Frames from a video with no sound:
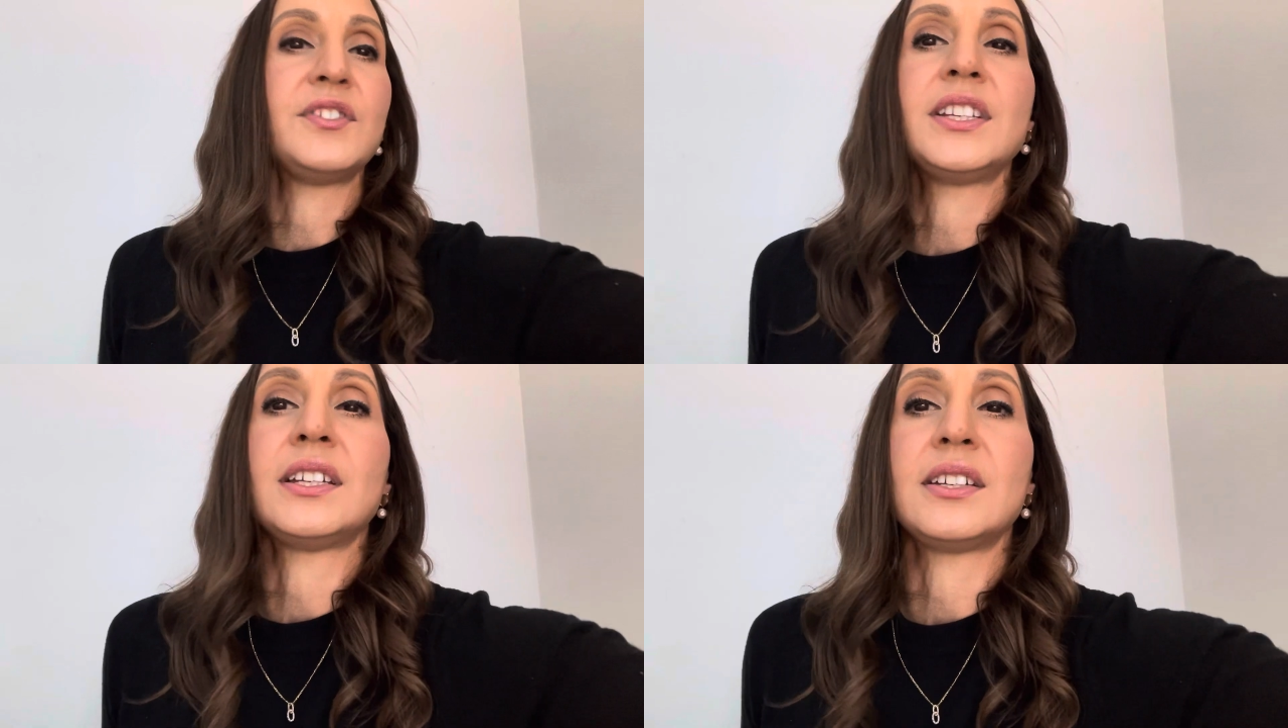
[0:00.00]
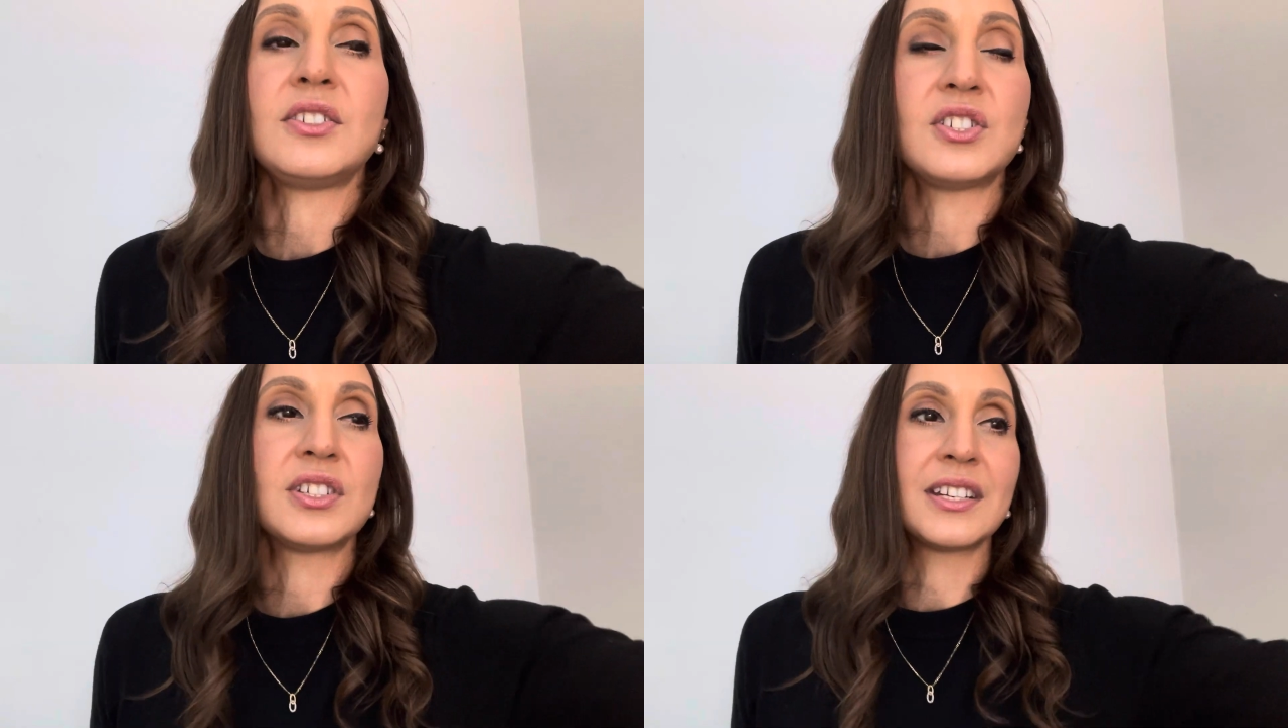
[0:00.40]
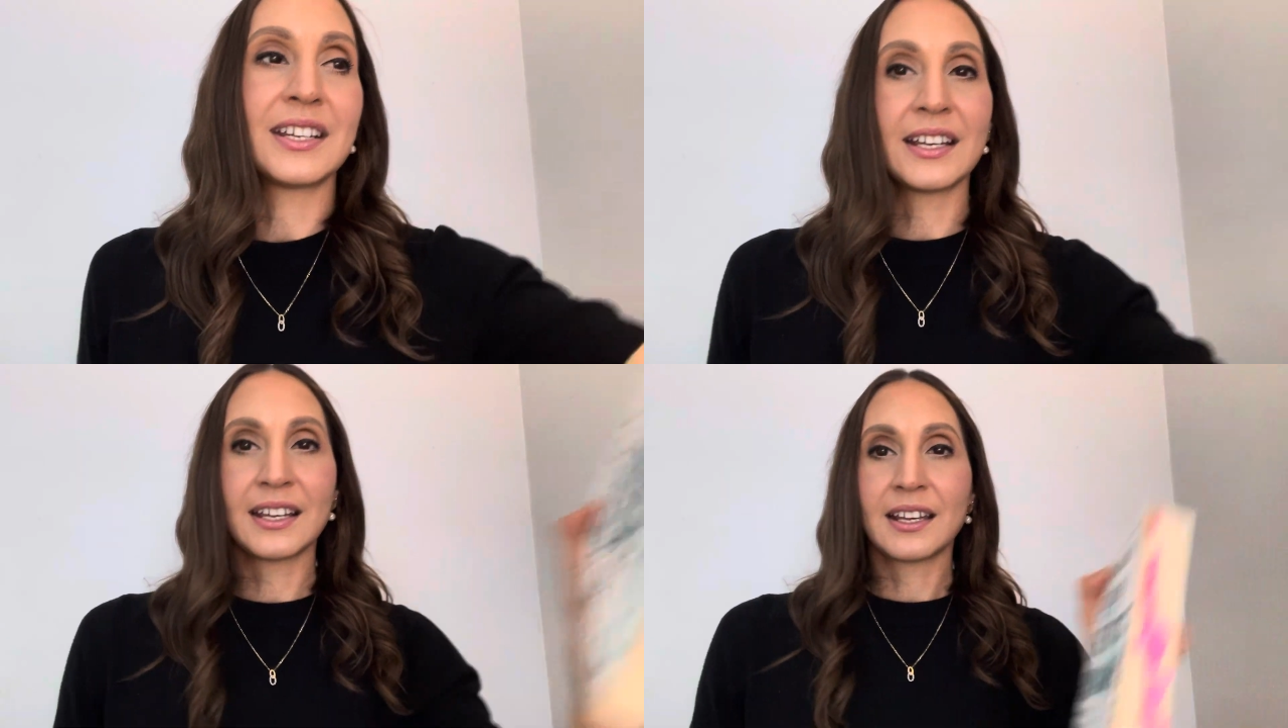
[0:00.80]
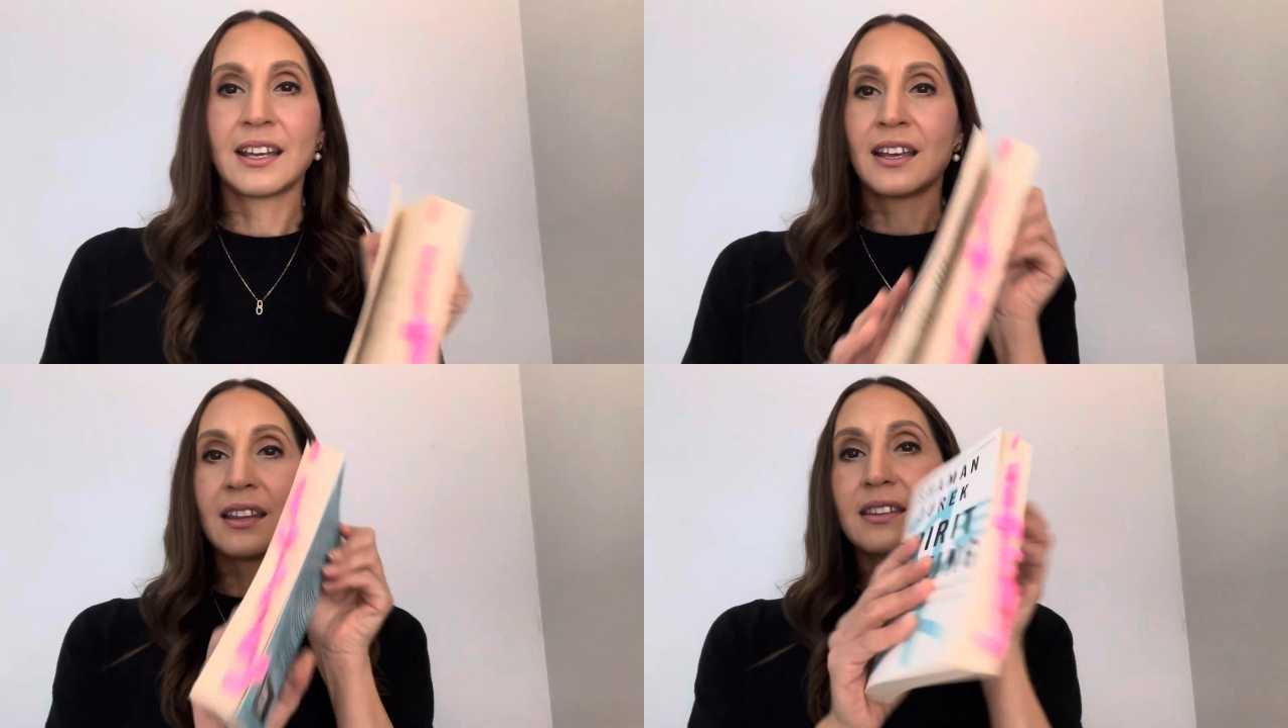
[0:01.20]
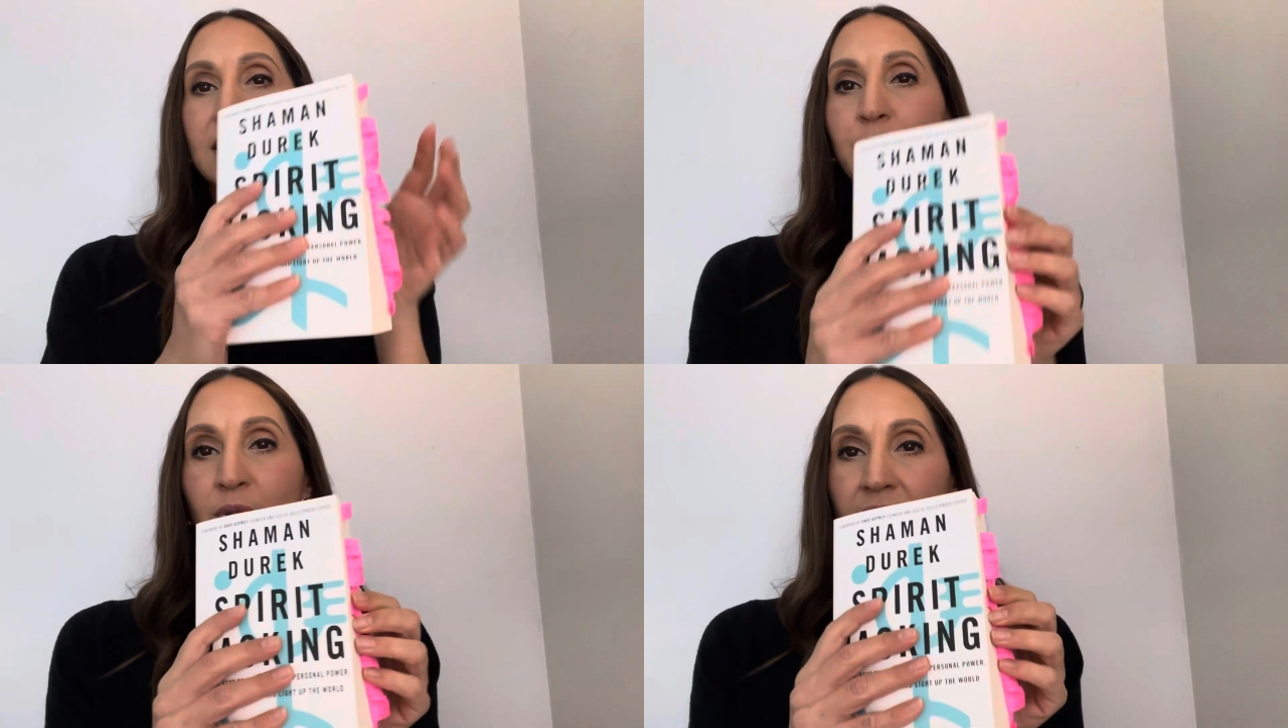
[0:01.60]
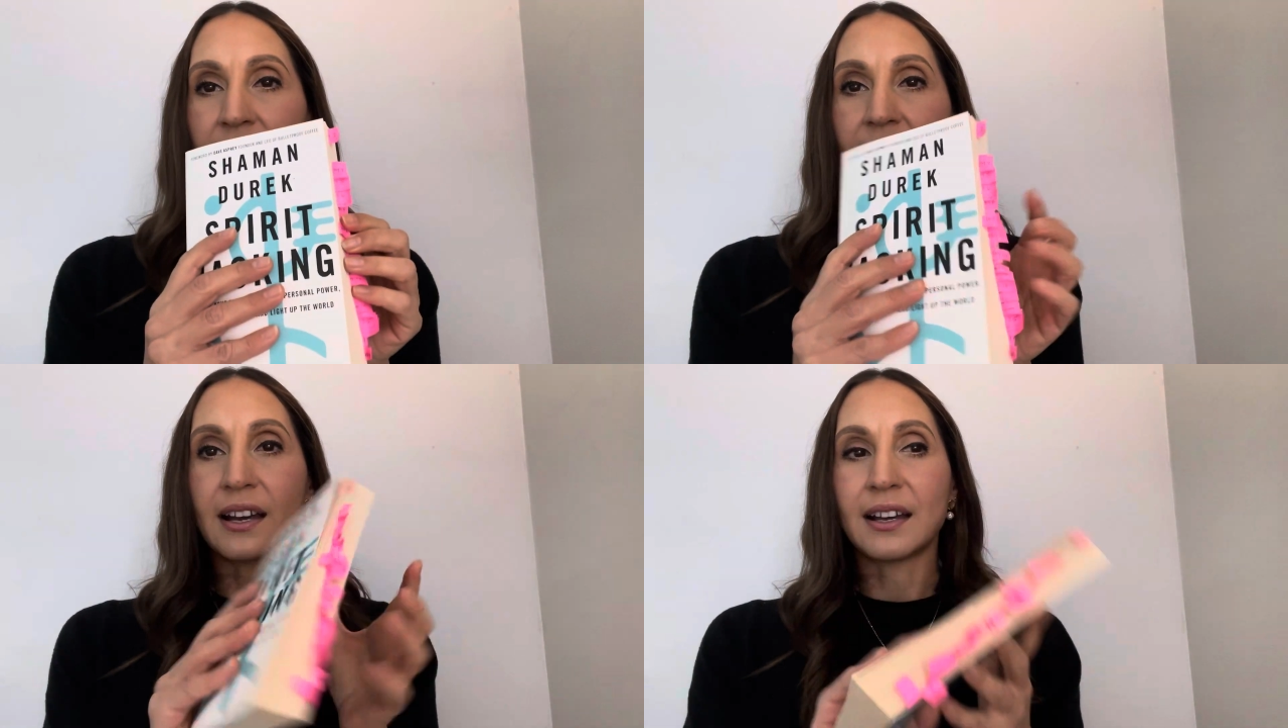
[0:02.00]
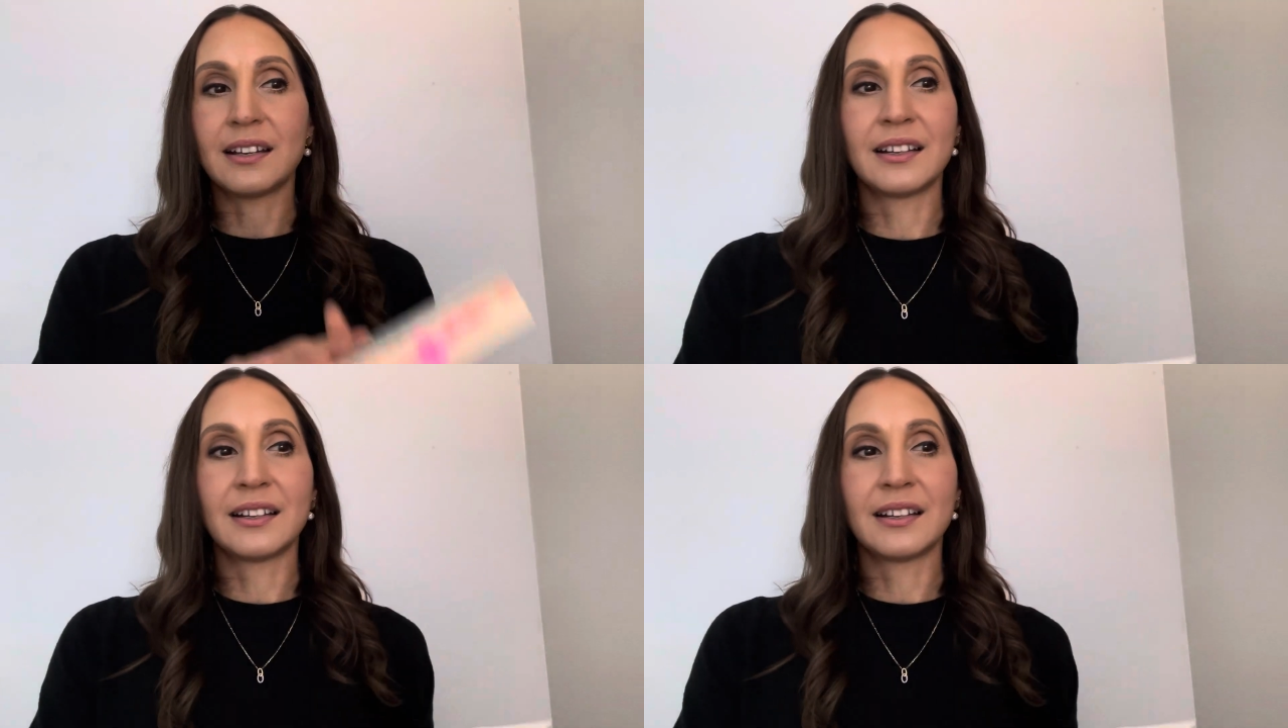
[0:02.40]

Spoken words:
finished this book here,